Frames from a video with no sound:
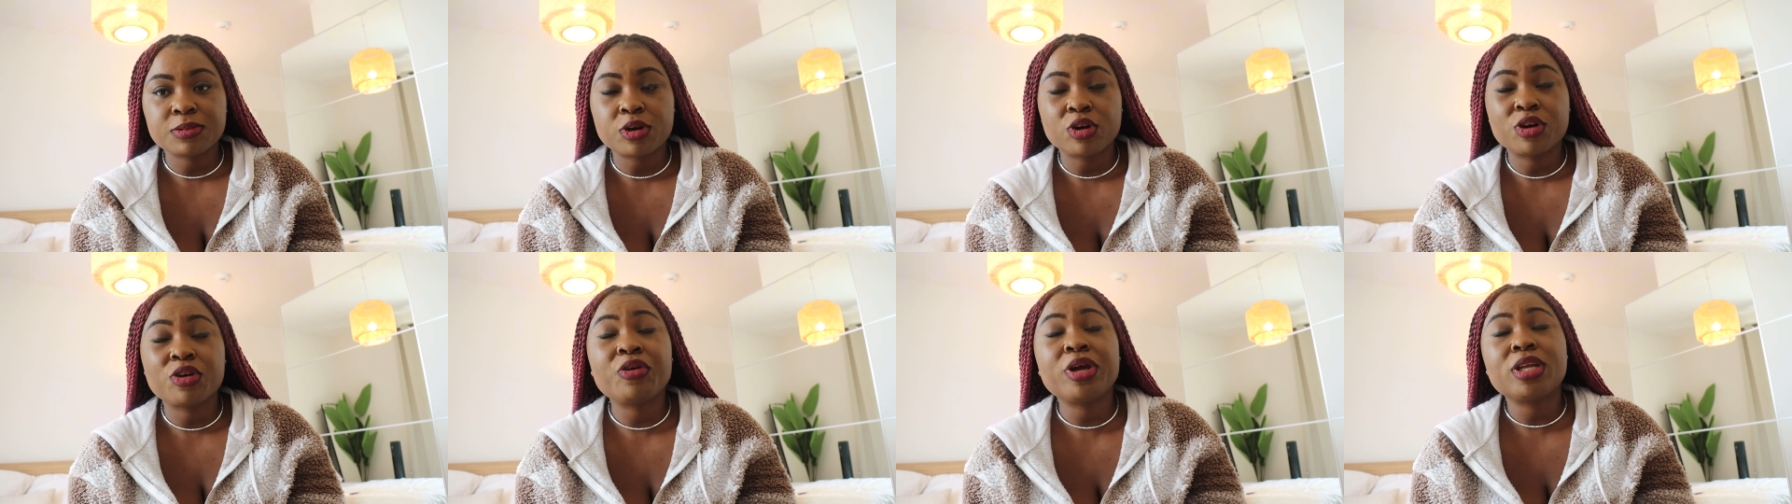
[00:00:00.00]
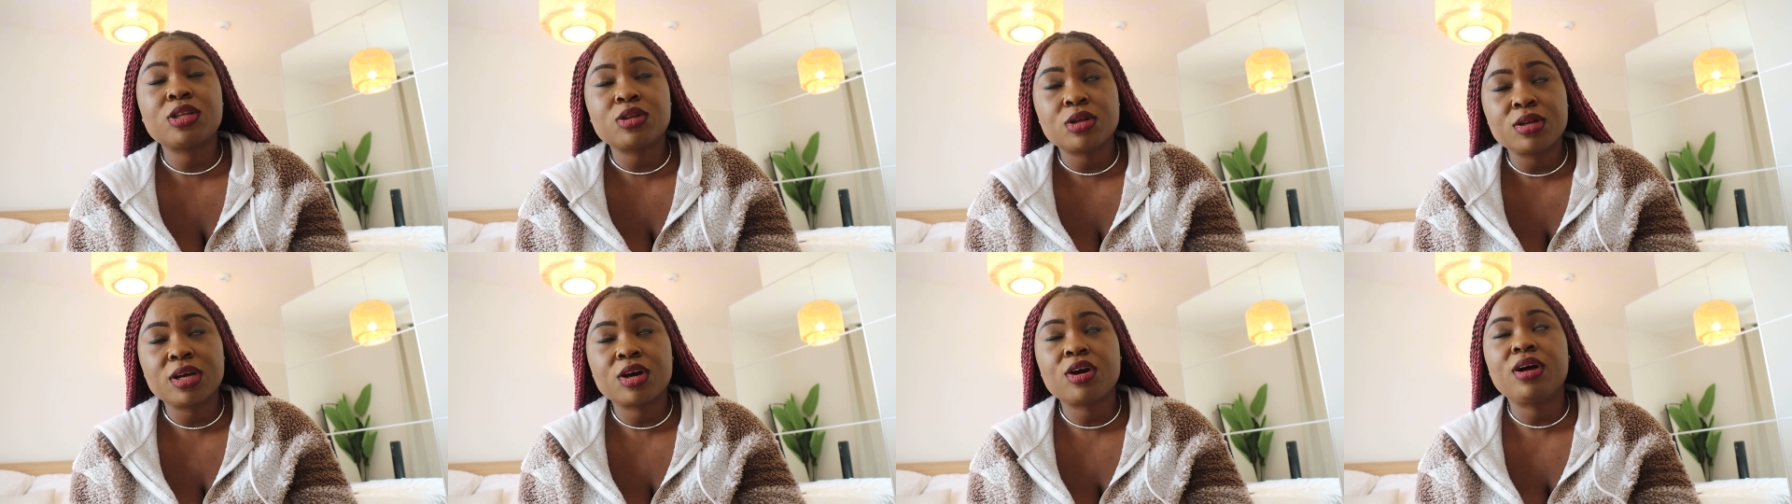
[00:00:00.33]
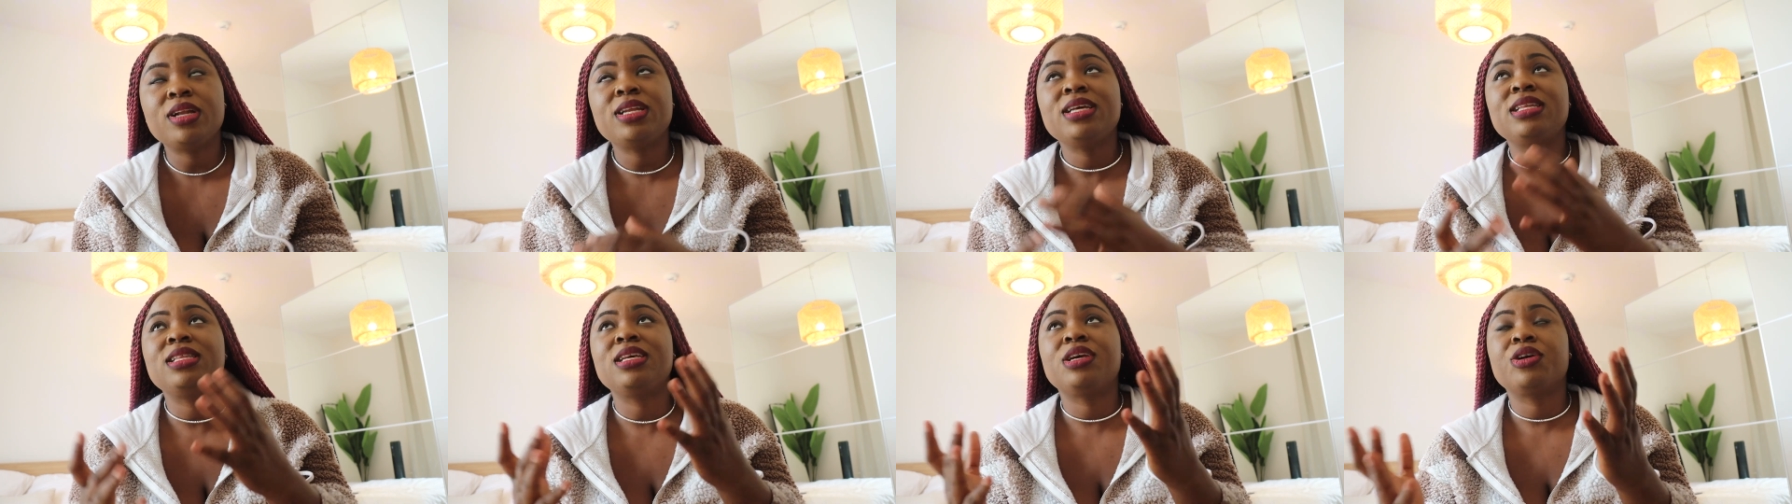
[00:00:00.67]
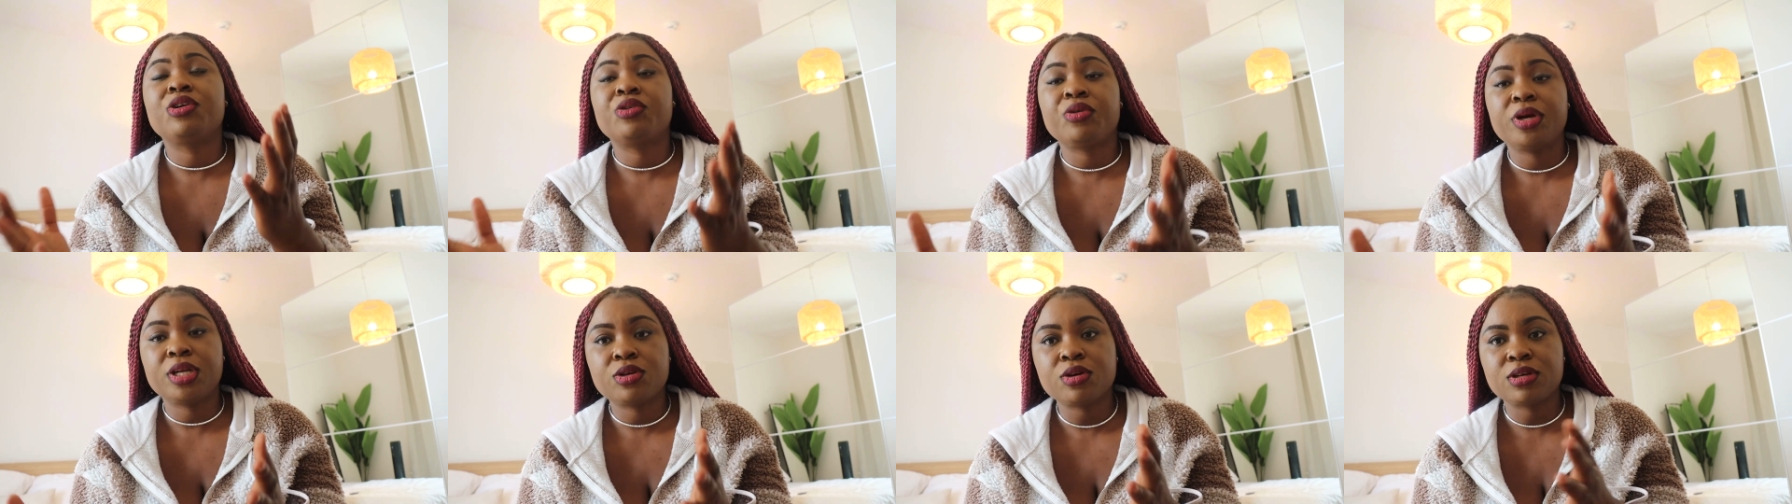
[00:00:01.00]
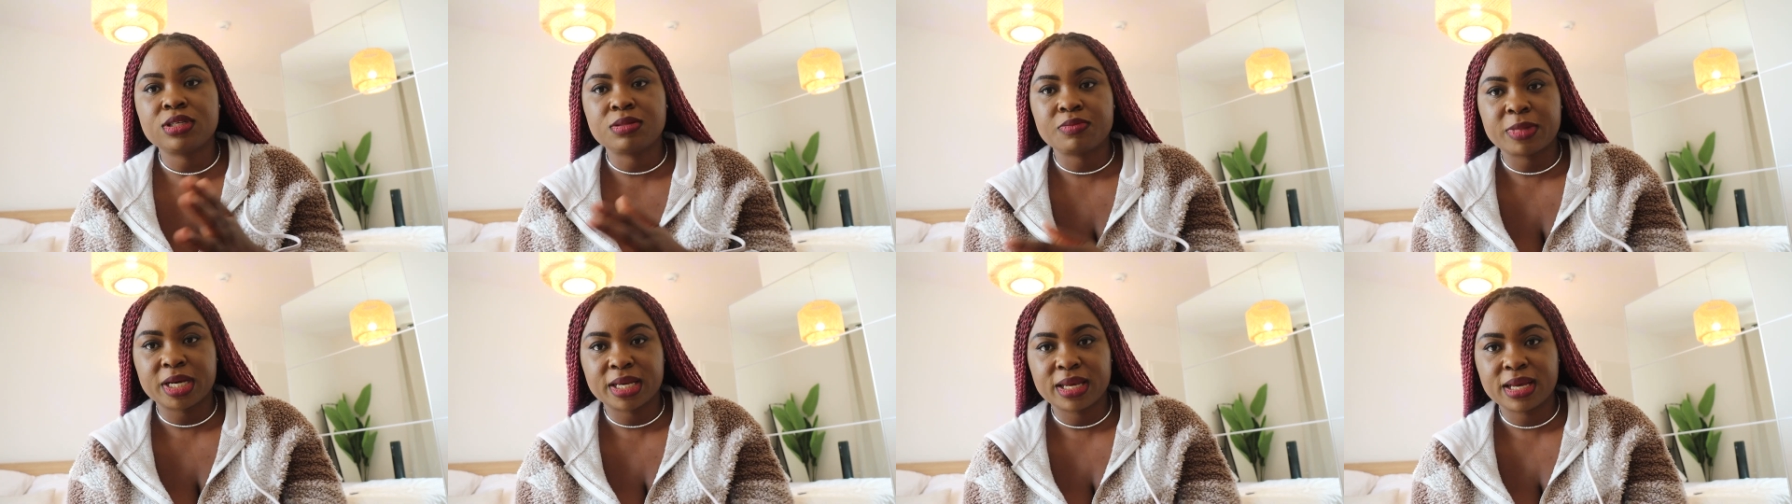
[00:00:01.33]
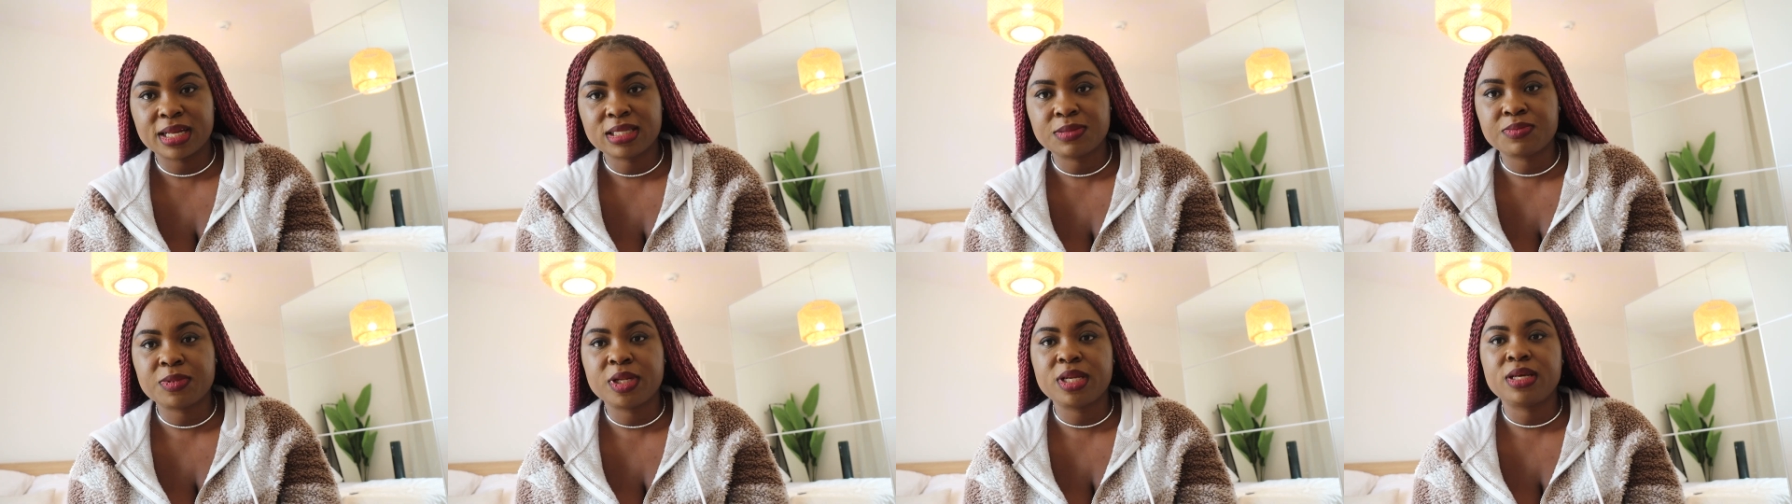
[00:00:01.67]
or we call it the Creators
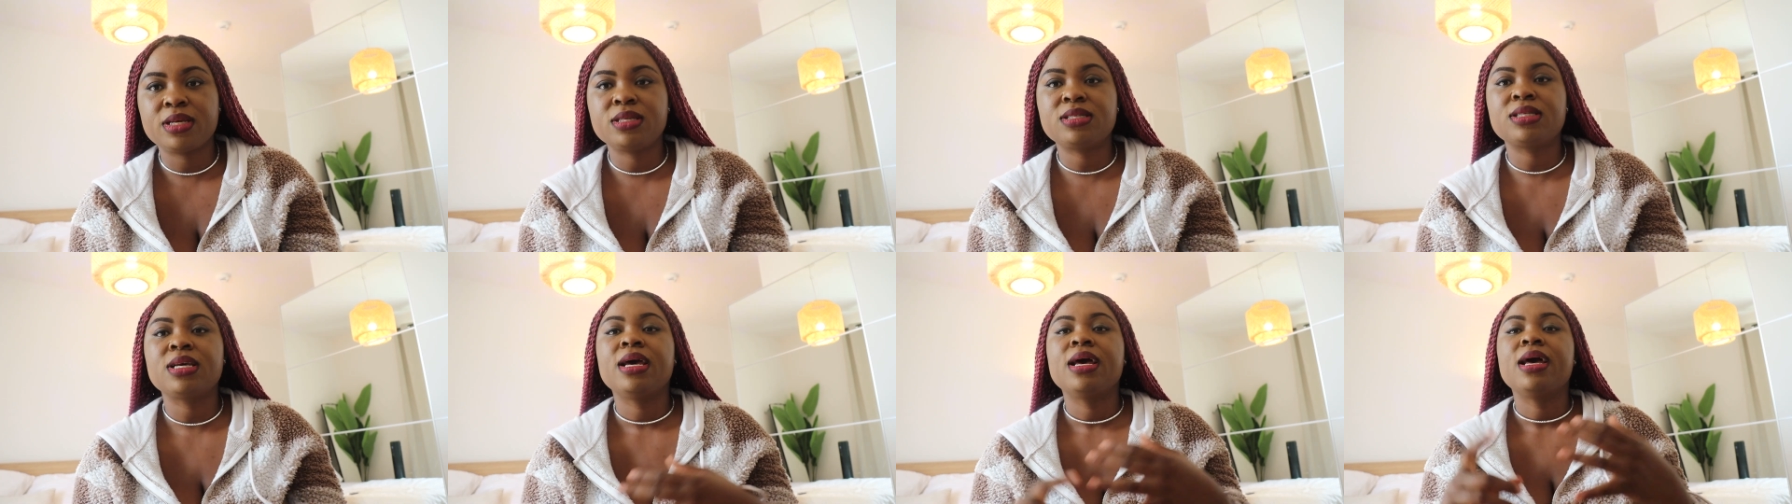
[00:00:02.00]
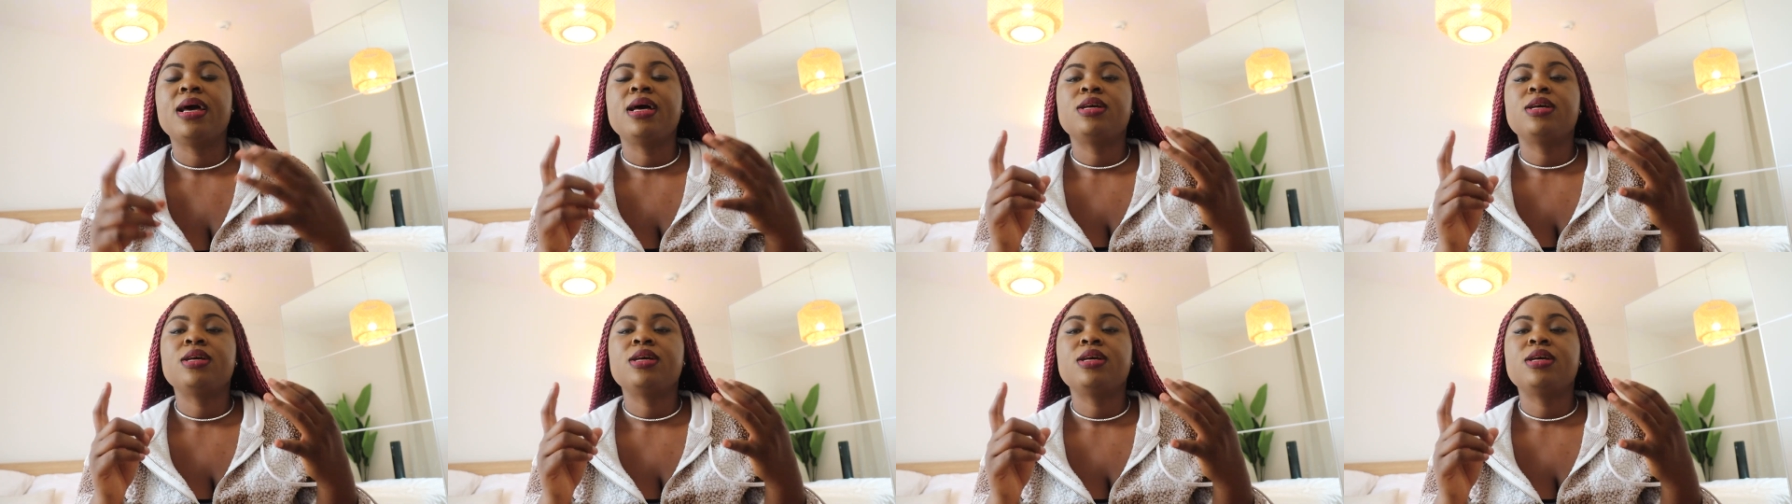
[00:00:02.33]
Marketplace.